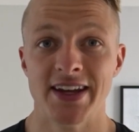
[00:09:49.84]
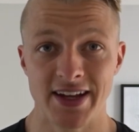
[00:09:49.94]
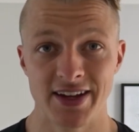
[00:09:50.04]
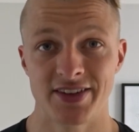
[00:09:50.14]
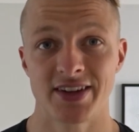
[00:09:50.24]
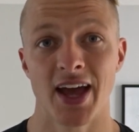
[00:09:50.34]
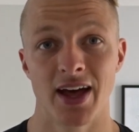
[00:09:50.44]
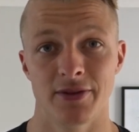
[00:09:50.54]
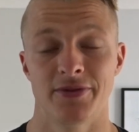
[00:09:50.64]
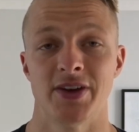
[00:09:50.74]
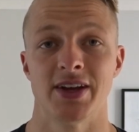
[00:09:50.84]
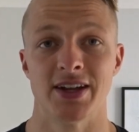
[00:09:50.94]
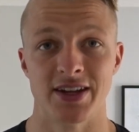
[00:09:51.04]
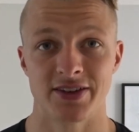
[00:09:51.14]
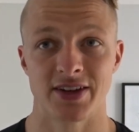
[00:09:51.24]
eating healthy
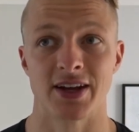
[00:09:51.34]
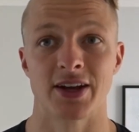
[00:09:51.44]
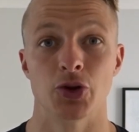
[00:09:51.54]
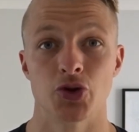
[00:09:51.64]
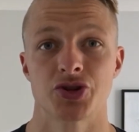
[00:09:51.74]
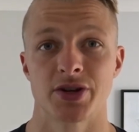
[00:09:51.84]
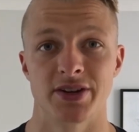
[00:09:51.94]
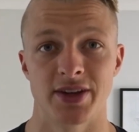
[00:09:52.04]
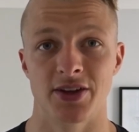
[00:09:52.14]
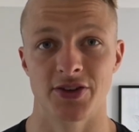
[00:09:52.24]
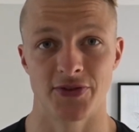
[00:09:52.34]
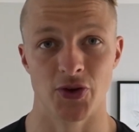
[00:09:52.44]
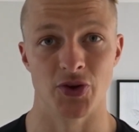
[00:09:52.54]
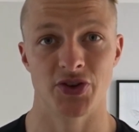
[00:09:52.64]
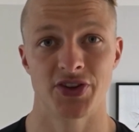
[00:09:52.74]
and eating nutrient-dense
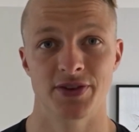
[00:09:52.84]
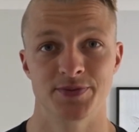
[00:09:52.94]
foods.